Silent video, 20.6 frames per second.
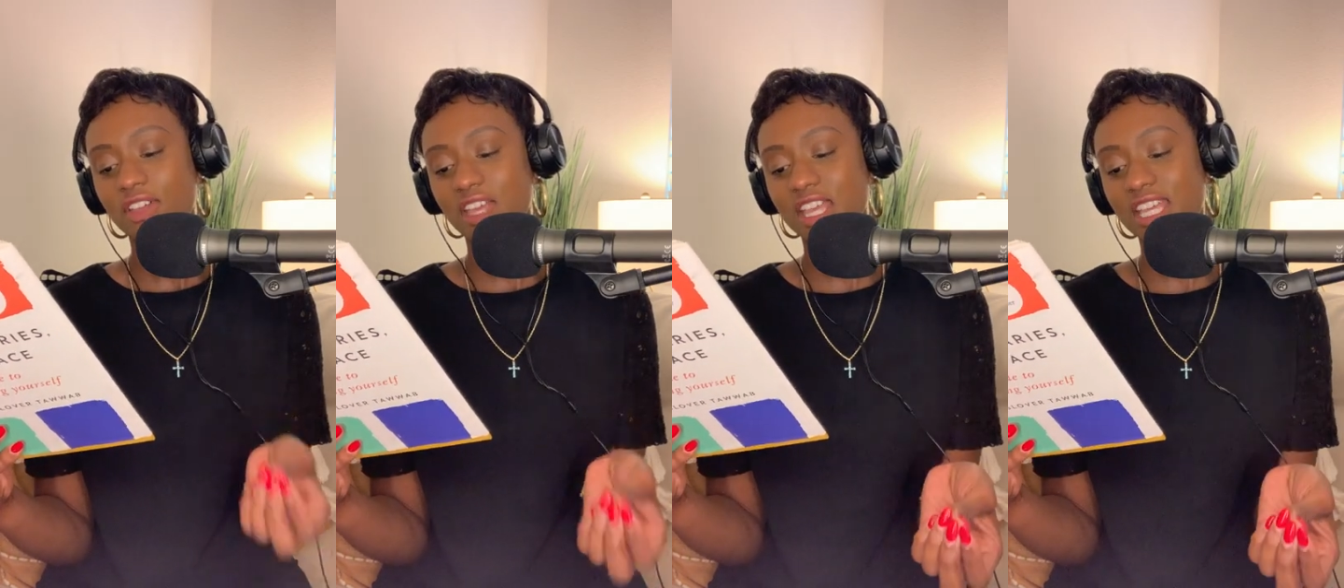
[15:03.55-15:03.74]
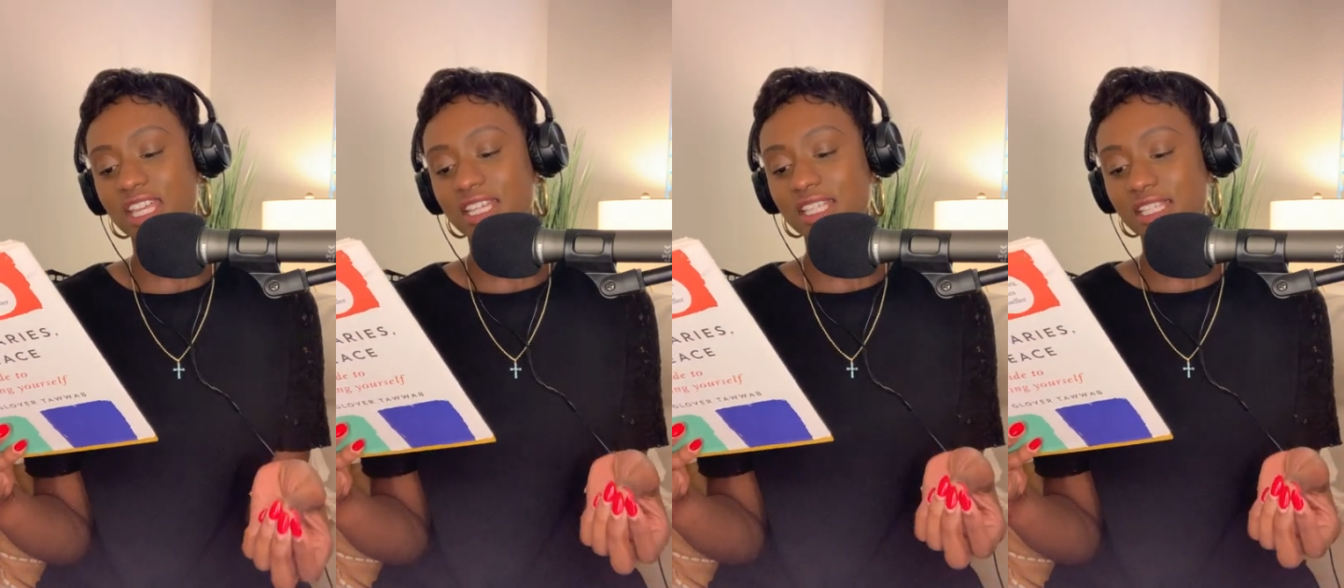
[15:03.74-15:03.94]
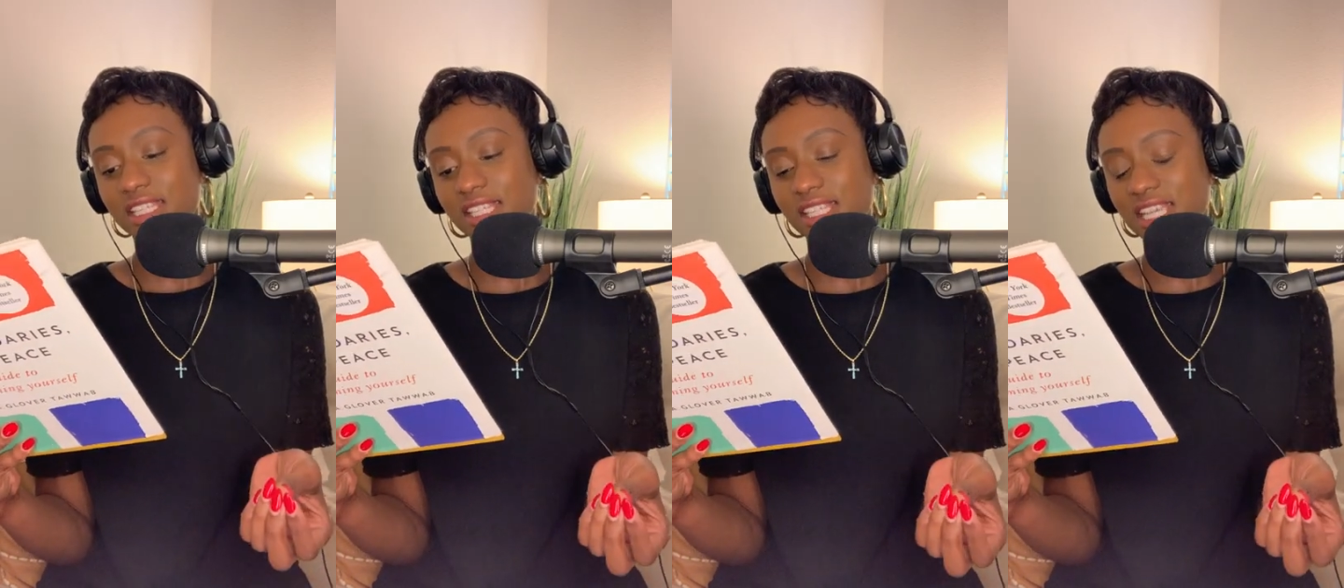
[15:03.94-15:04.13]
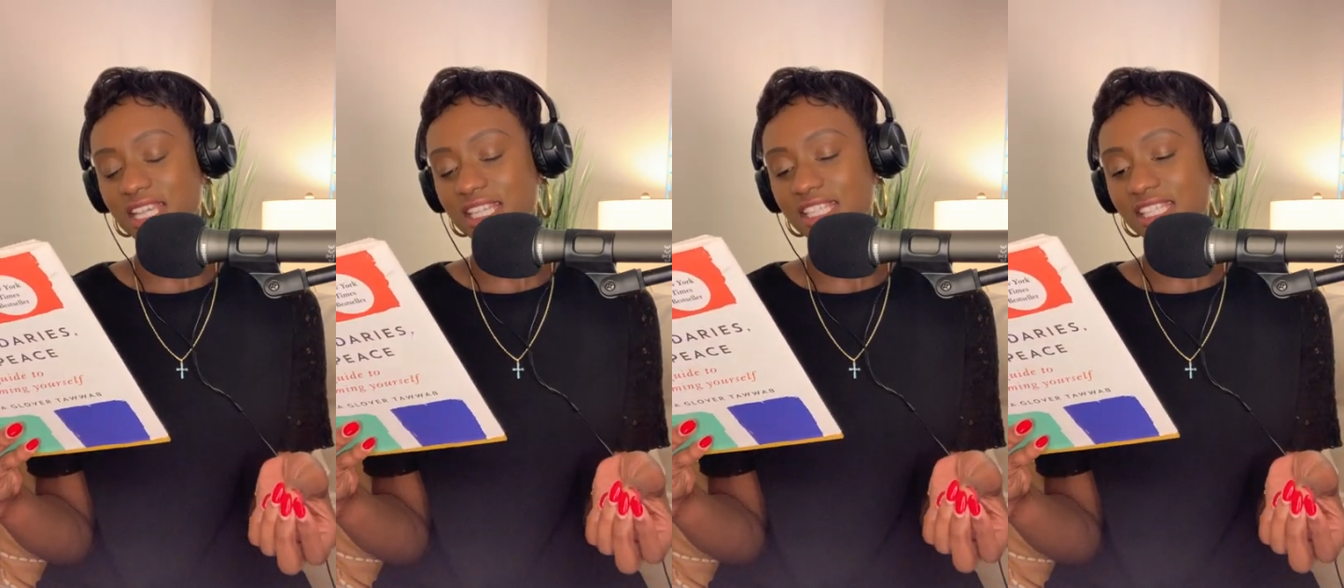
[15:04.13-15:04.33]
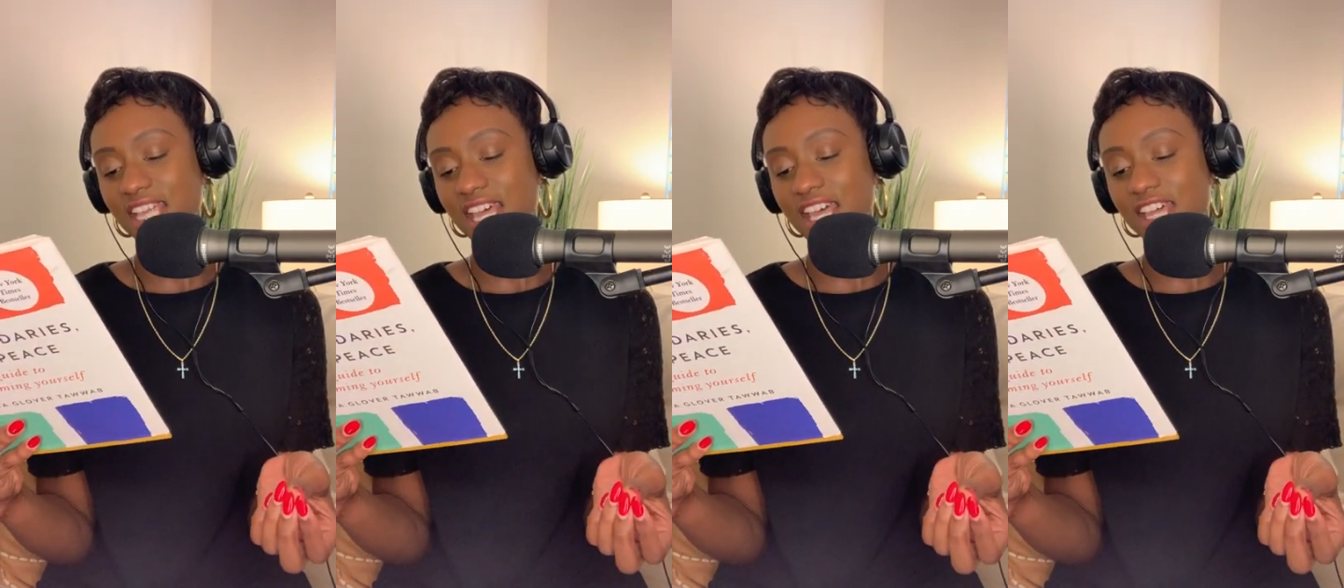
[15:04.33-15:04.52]
It,
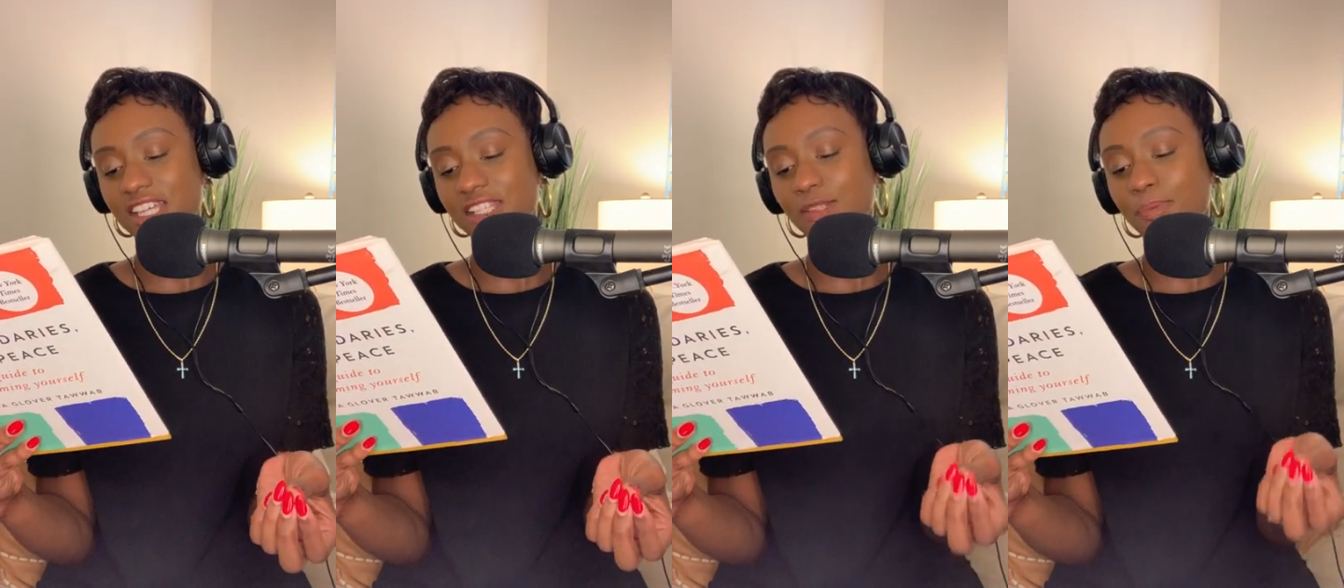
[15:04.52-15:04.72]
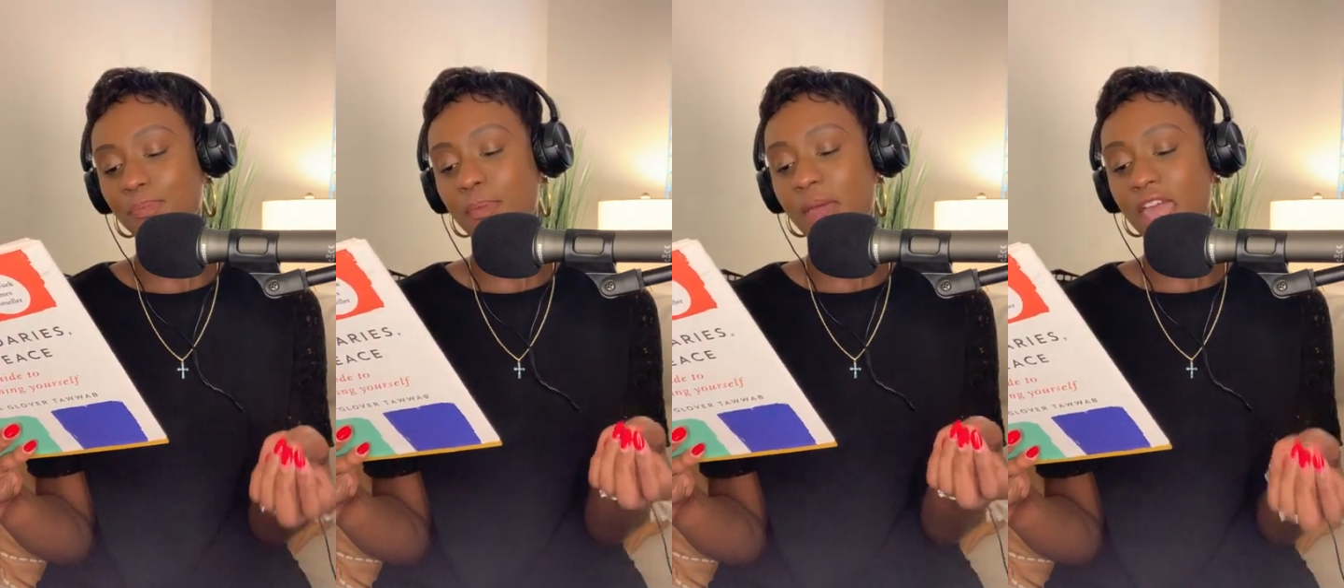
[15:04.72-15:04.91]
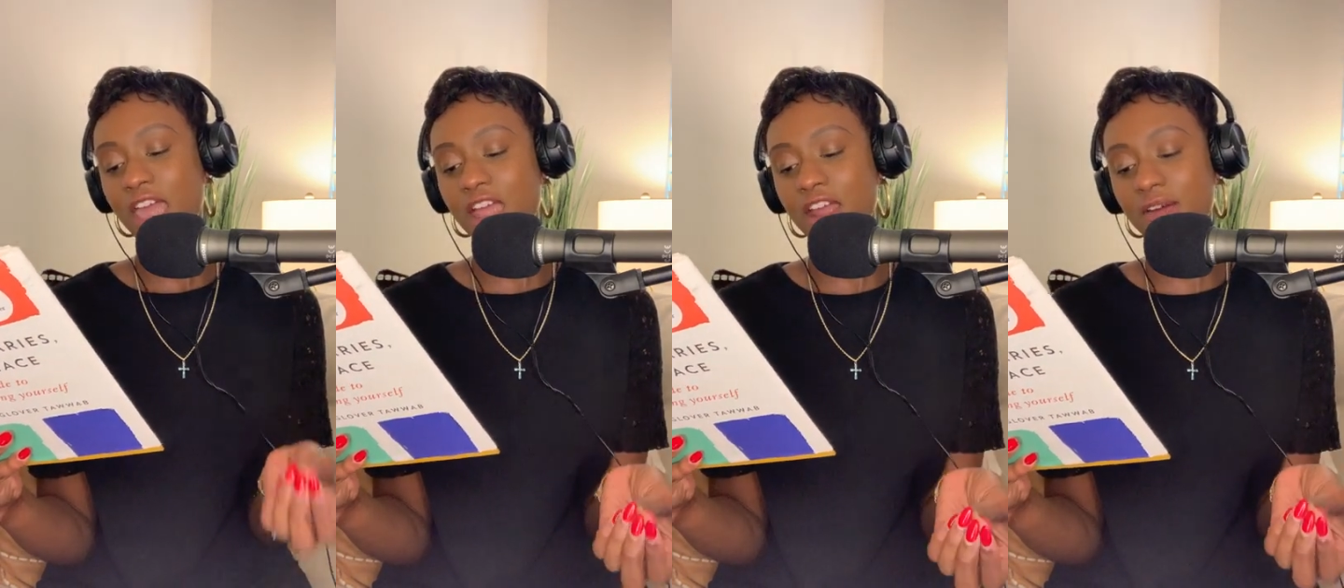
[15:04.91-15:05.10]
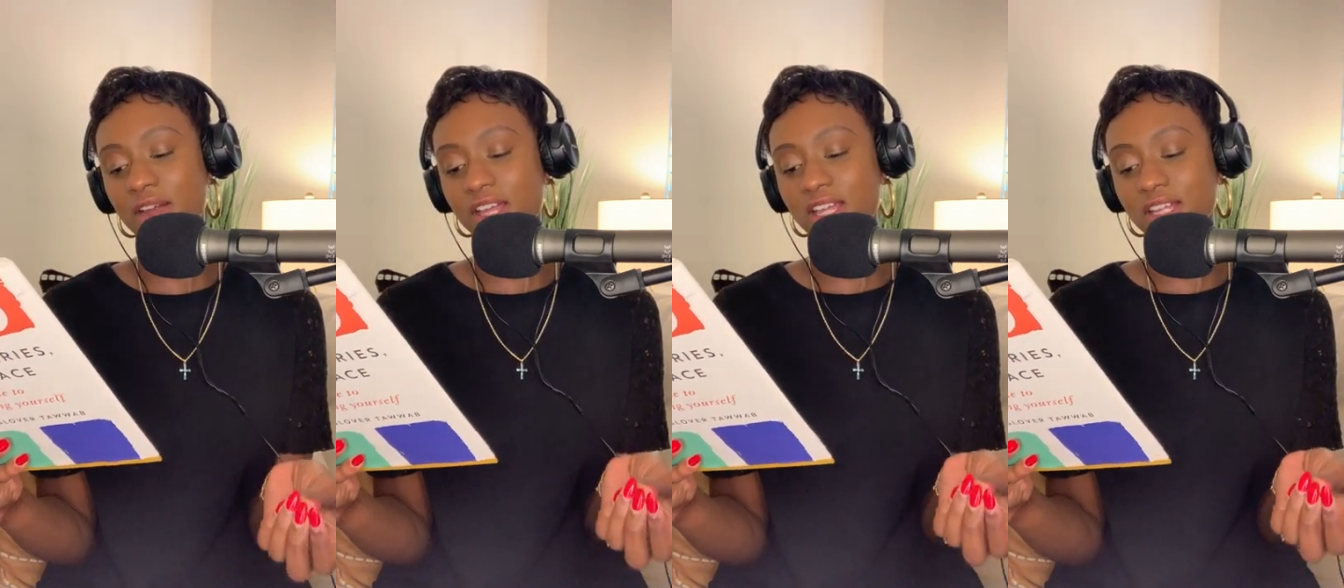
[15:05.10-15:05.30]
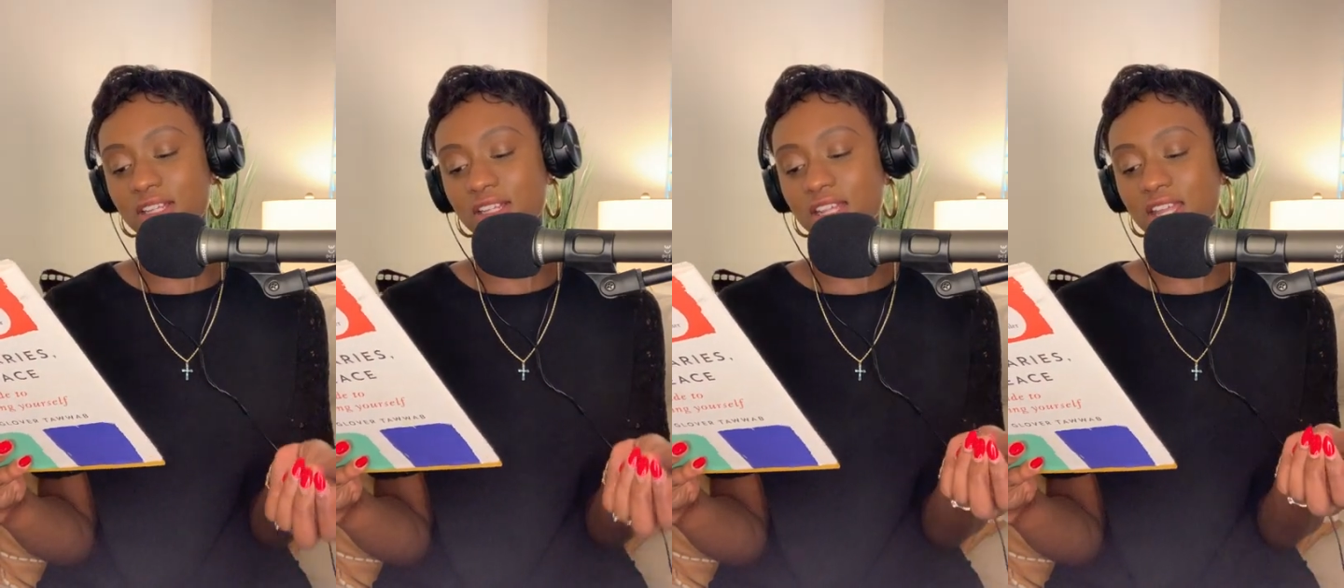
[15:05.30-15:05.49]
it says
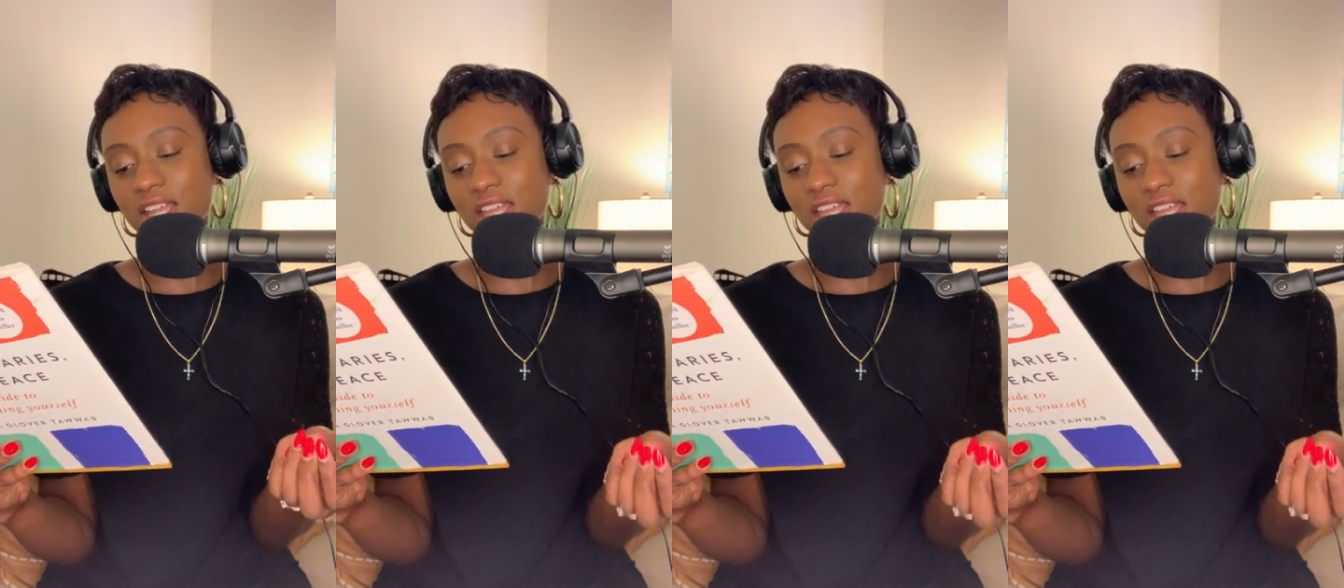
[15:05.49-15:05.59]
parent